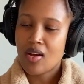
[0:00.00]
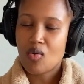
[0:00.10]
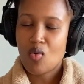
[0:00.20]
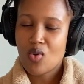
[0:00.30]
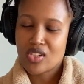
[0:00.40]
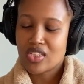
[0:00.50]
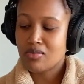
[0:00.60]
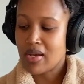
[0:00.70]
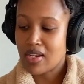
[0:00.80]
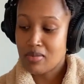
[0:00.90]
or G
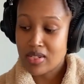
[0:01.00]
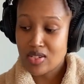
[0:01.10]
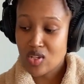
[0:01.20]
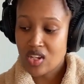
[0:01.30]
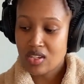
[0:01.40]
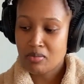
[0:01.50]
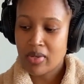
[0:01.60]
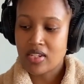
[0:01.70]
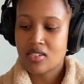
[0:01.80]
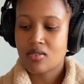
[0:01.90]
minor pentatonic,
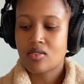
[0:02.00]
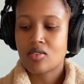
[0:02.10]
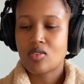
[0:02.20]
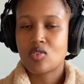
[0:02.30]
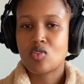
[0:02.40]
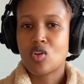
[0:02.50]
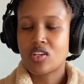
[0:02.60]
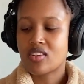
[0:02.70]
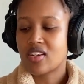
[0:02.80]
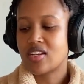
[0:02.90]
but not
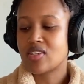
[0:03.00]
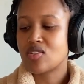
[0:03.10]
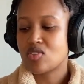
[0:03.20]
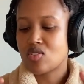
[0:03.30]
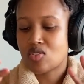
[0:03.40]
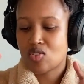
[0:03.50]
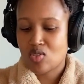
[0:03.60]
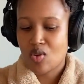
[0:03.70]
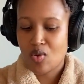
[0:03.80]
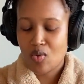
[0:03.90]
really
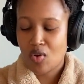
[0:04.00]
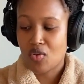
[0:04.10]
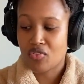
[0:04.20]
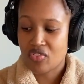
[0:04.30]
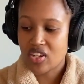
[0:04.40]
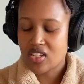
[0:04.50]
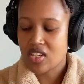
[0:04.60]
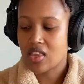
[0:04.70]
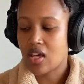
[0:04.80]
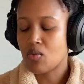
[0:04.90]
so overt
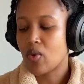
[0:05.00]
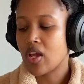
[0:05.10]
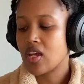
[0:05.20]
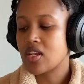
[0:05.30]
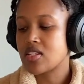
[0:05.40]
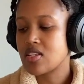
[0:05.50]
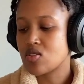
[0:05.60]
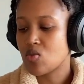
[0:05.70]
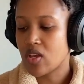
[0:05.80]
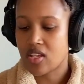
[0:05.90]
in that way, in a sense
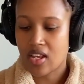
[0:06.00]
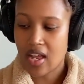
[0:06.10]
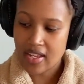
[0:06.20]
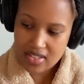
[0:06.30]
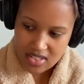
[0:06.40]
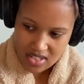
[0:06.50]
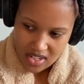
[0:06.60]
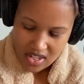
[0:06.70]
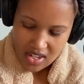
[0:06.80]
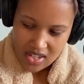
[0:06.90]
where he likes
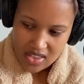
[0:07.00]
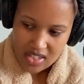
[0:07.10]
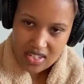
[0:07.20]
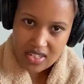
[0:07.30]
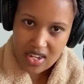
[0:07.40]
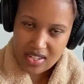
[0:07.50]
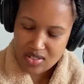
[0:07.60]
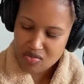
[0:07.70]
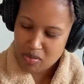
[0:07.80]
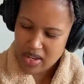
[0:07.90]
these kinds
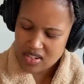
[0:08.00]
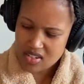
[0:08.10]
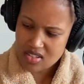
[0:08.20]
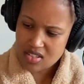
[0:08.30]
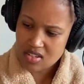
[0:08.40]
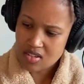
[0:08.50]
of patterns.